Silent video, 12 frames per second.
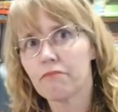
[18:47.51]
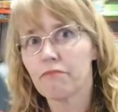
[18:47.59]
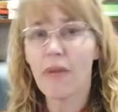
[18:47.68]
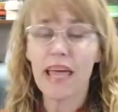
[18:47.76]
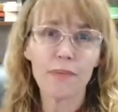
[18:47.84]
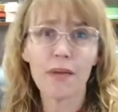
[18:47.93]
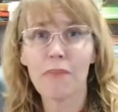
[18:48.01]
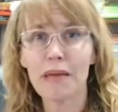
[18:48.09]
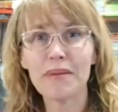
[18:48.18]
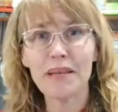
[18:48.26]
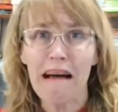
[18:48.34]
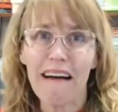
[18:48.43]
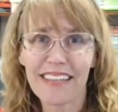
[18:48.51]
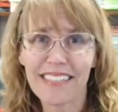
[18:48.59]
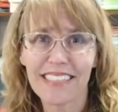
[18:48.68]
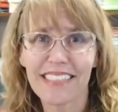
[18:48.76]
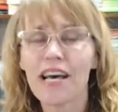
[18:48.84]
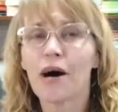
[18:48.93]
Maybe, maybe not.
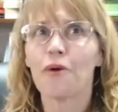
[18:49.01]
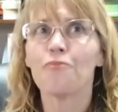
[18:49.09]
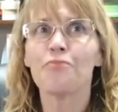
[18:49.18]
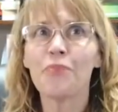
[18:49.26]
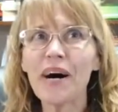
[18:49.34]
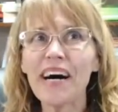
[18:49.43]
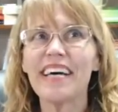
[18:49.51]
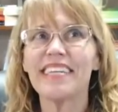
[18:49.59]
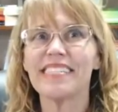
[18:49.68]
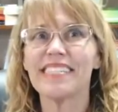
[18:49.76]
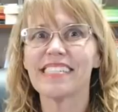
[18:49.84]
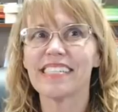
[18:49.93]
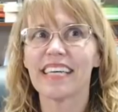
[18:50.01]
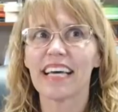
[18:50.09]
But